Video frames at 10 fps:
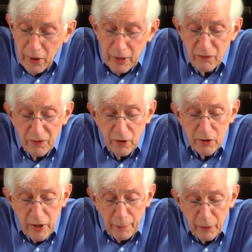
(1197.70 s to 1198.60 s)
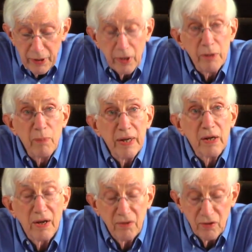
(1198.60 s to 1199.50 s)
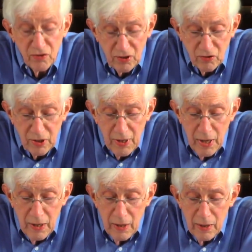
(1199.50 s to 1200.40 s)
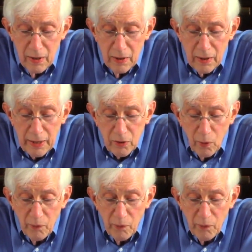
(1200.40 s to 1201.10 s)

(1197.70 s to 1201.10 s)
visited Chapel Hill in May 1960 and told